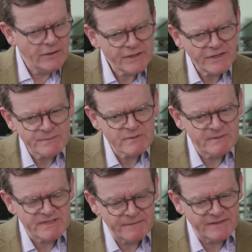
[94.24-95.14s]
I'm looking at some
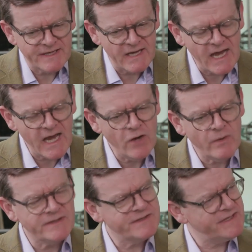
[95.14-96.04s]
specifics here. How
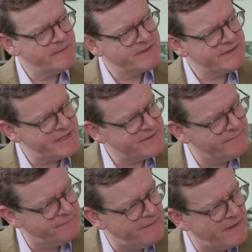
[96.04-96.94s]
has TIP's test
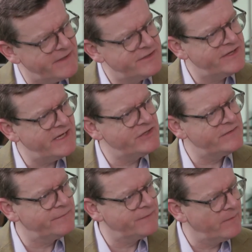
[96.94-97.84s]
and
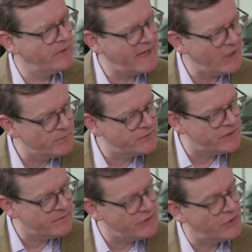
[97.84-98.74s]
validation framework helped
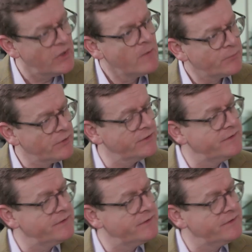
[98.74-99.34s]
you in your product